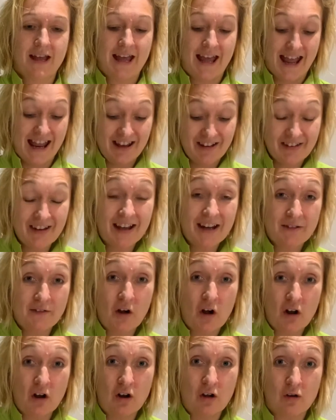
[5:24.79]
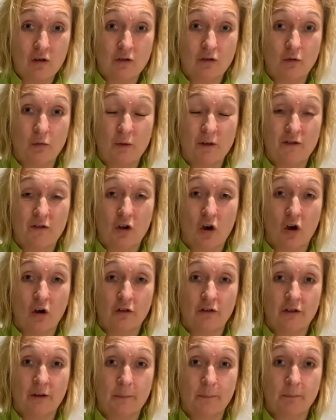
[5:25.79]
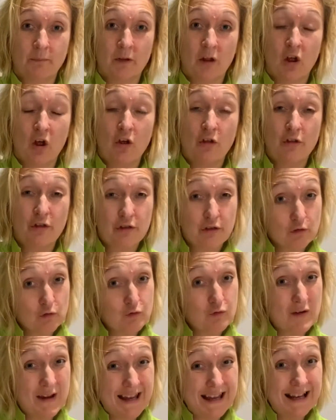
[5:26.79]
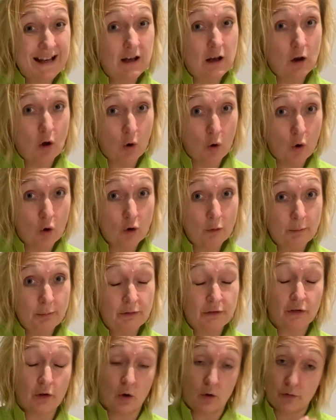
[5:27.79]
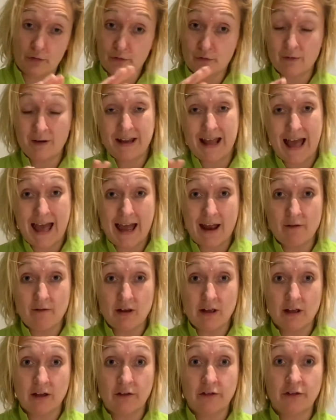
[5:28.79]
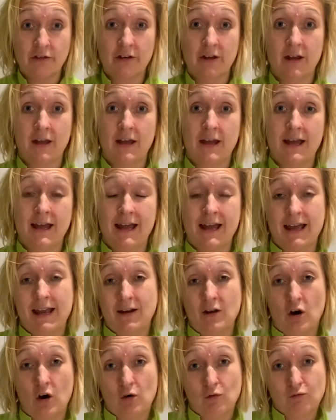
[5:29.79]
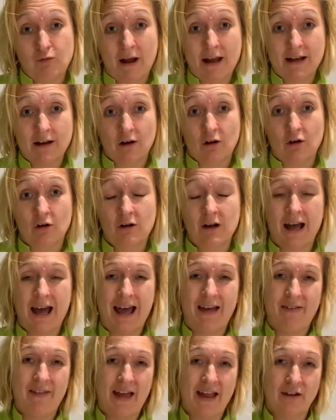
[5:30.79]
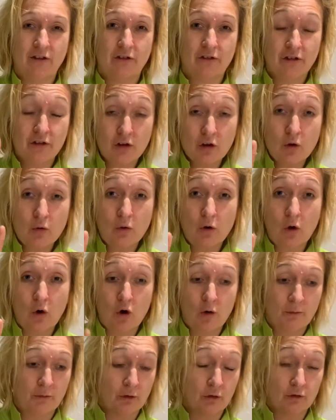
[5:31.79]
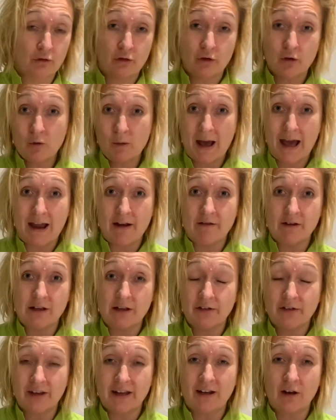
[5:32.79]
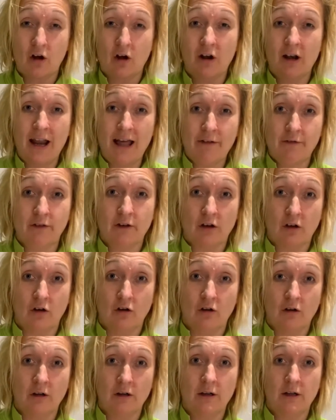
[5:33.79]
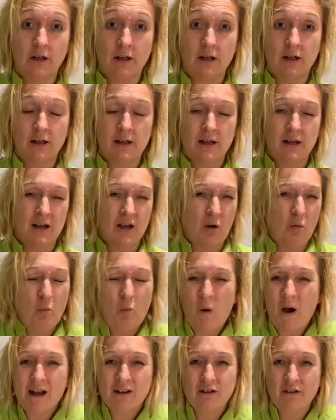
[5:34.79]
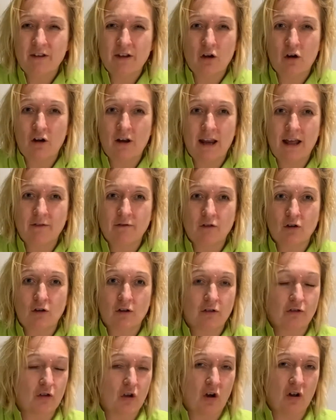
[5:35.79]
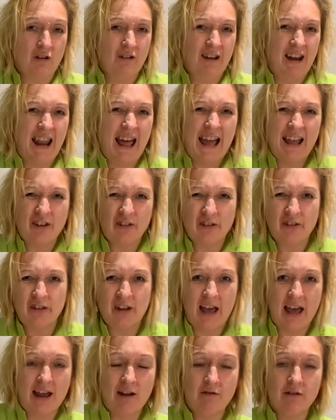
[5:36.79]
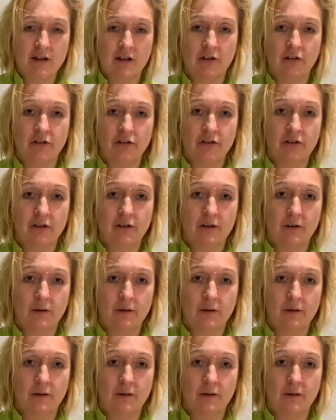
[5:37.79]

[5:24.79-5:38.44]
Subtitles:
Inside of our lungs, we've got 3 lobes or 3 areas in our right lung, and then 2 lobes or 2 areas in our left lung. And why do you think our left lung has got less areas?